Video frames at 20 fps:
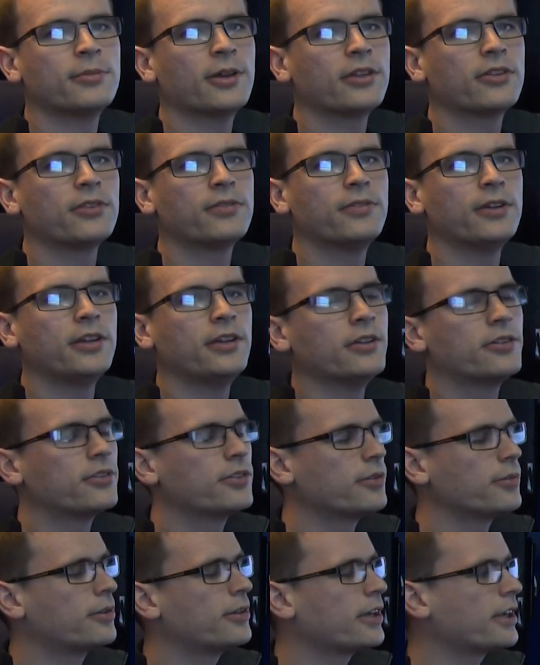about this video,
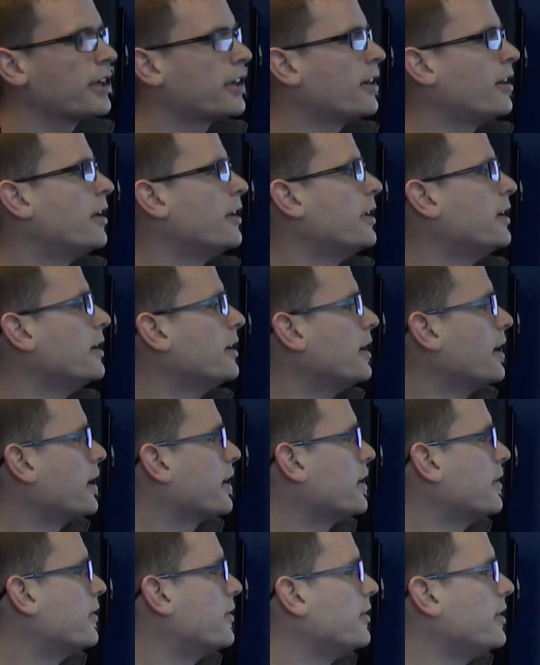so clicking on it I
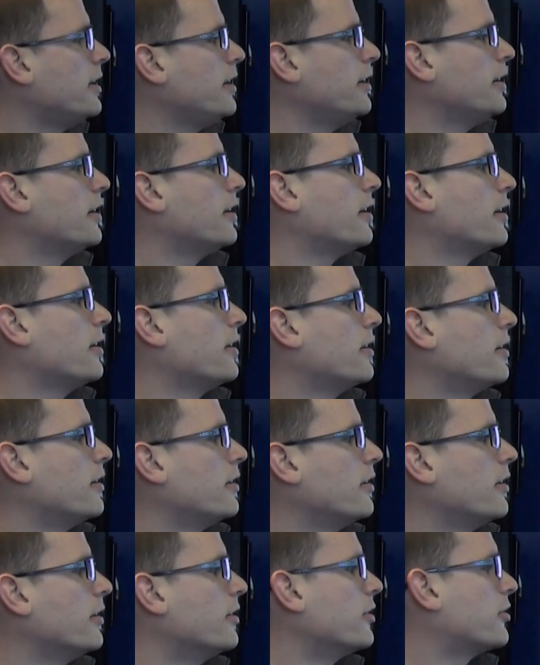can see a
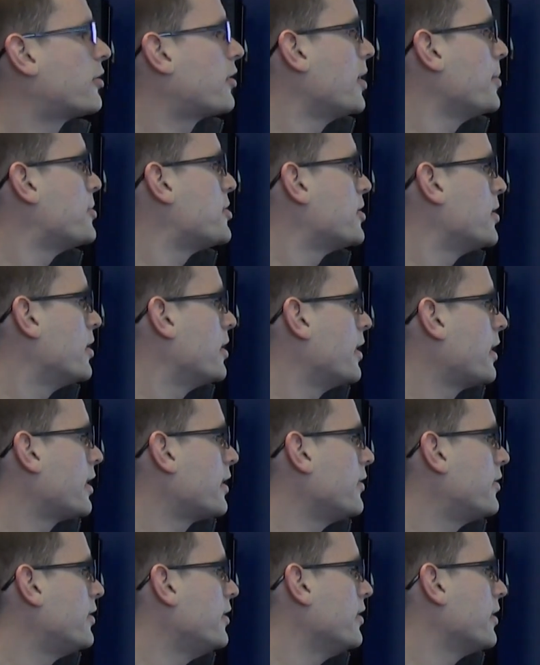description, I
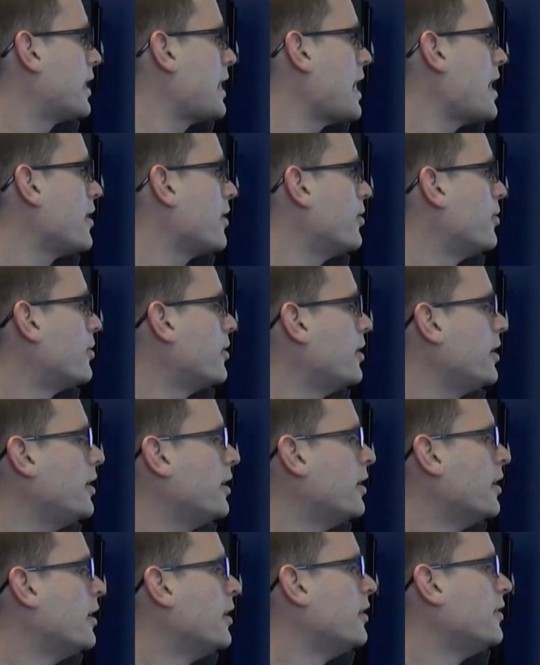can see a
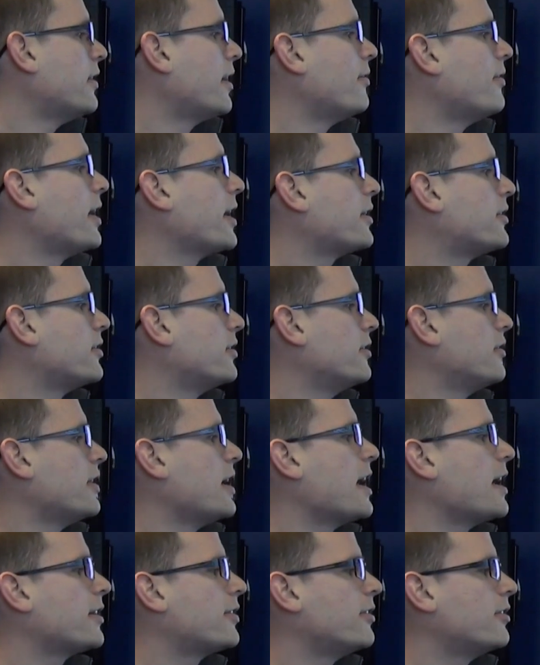category, directors,
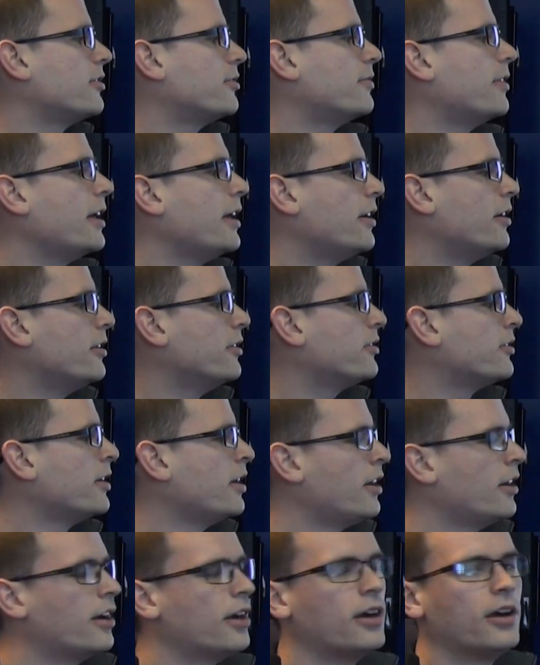actors, writers,
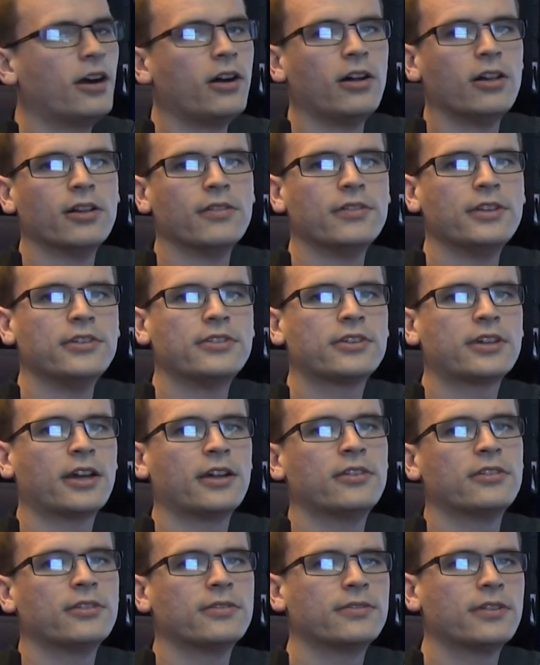all of these
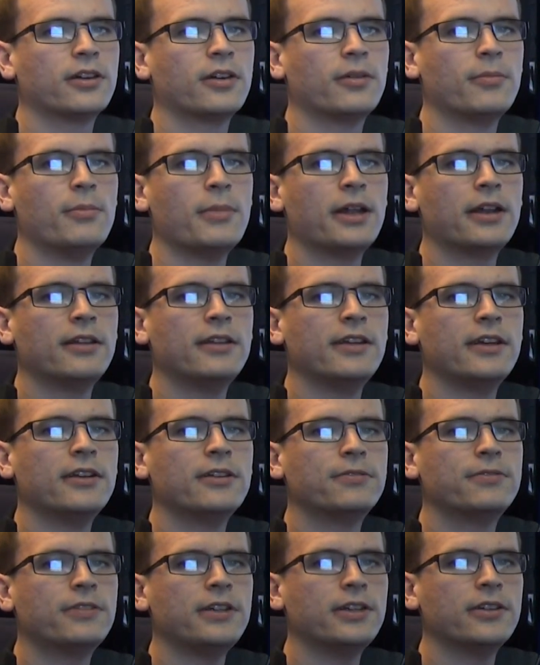kinds of
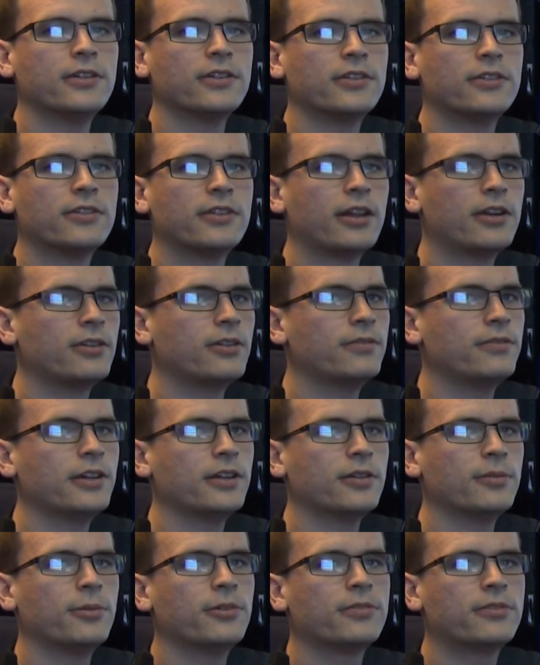metadata fields that are
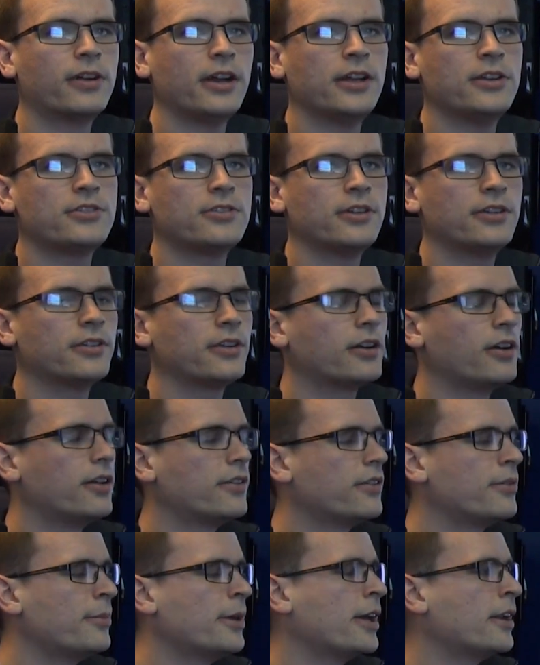available for entry in the
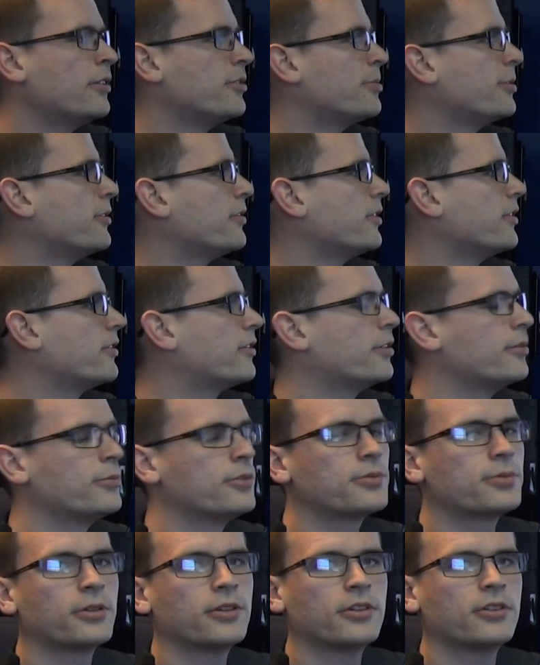content management system,
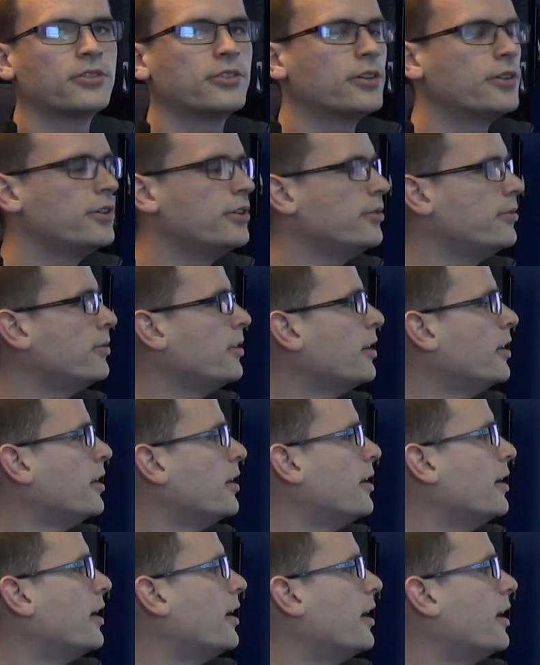which we're going to show you
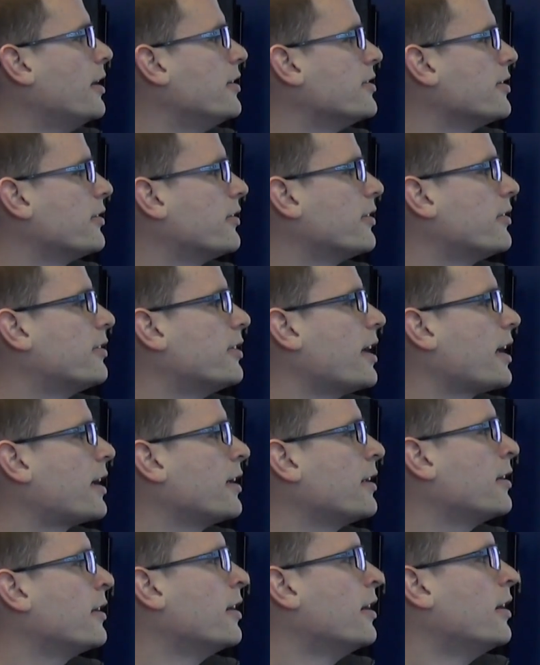in just a
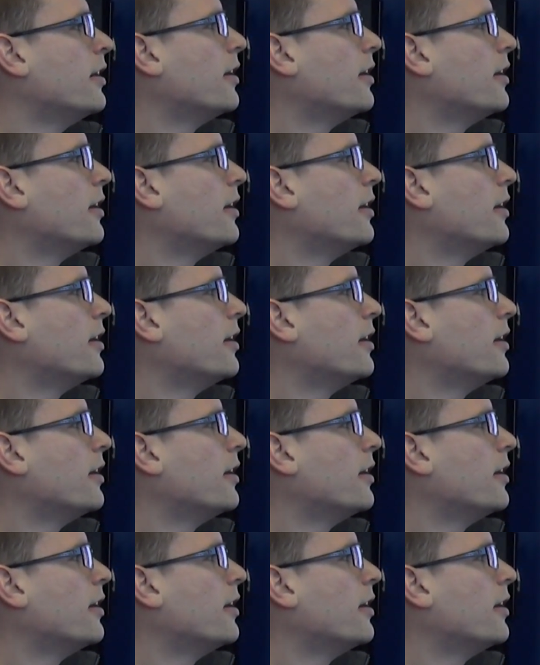second.